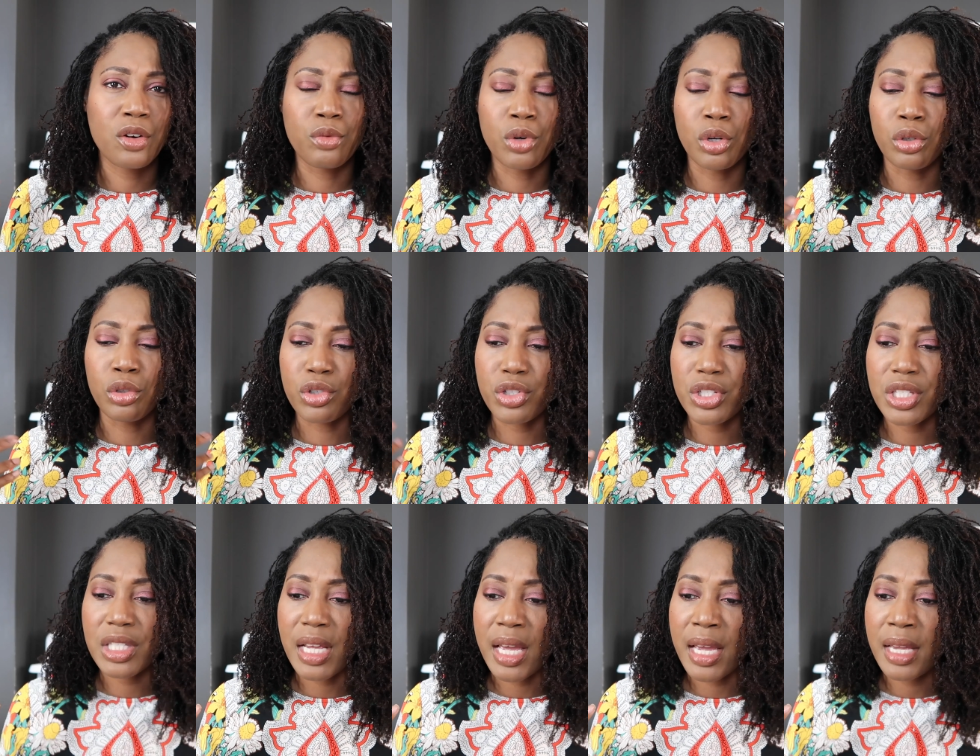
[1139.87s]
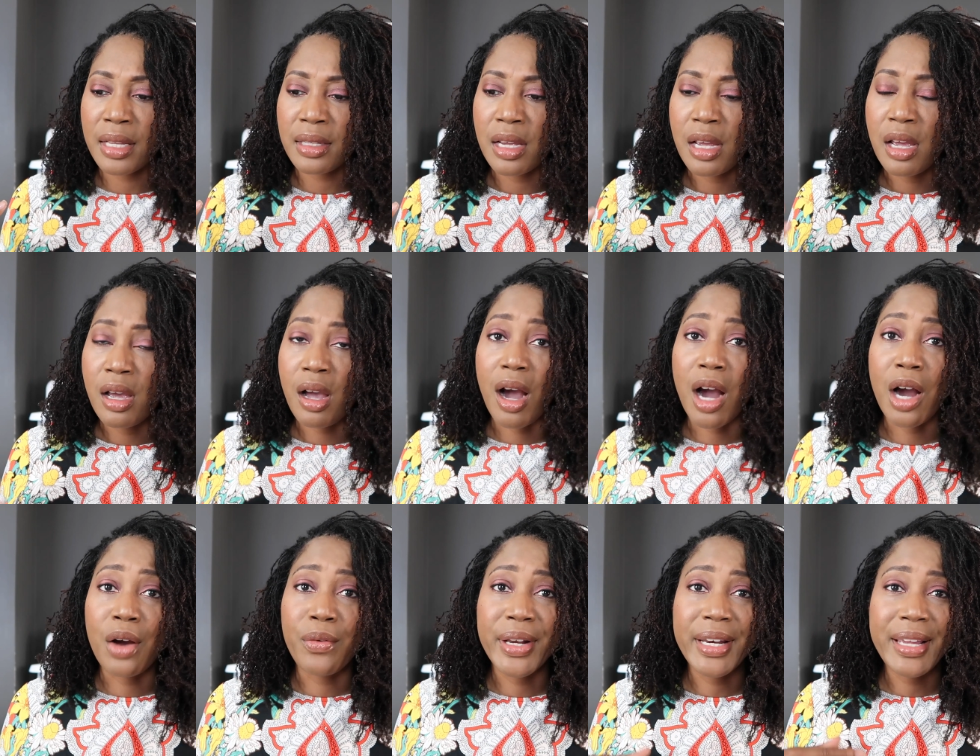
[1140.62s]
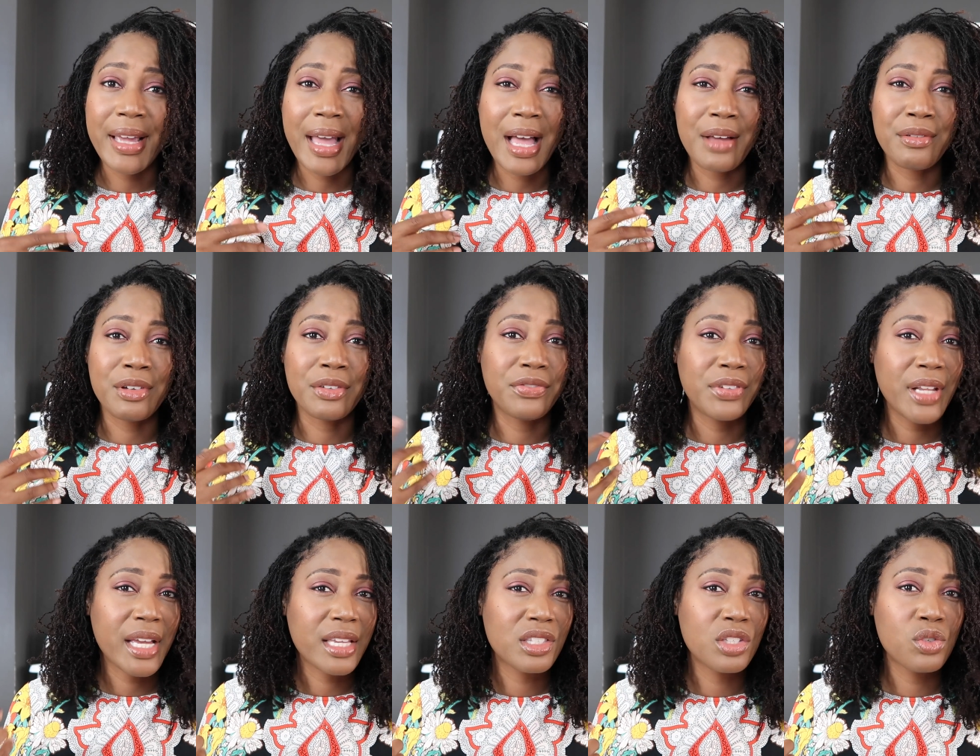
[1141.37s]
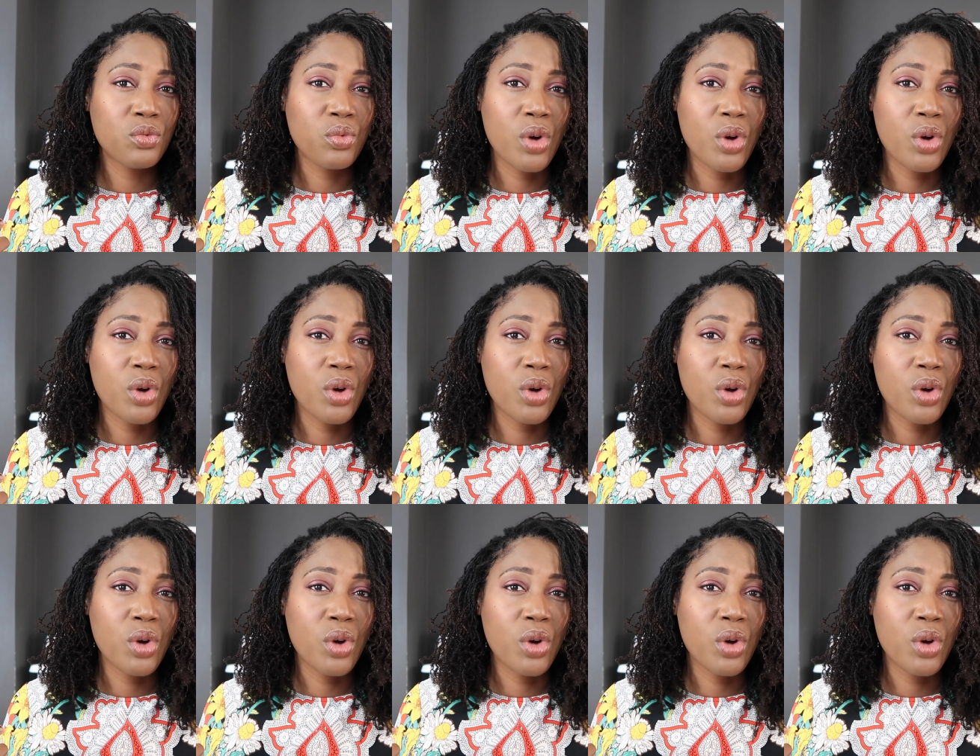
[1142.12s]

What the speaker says: of roller set. I already have a flexi